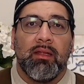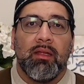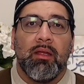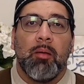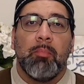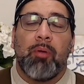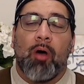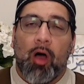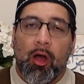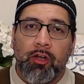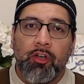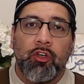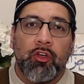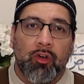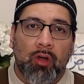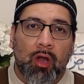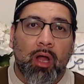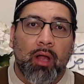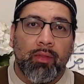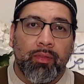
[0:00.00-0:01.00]
Ponder
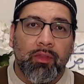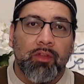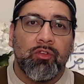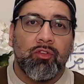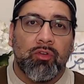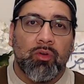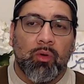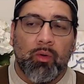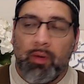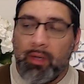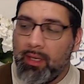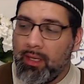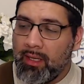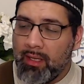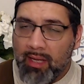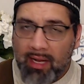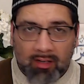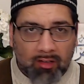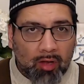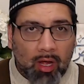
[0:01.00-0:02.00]
on this story.
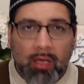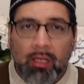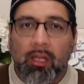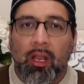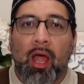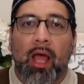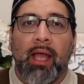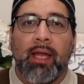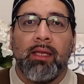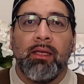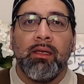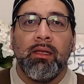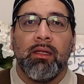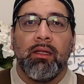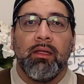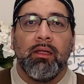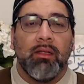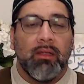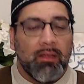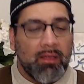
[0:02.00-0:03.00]
It's online.
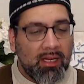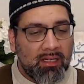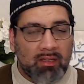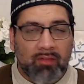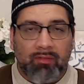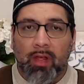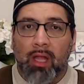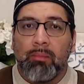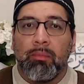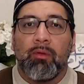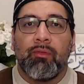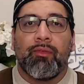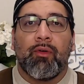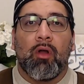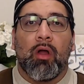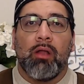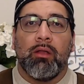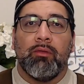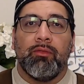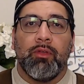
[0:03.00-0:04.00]
It's available for
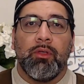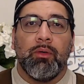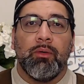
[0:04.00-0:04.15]
all of you.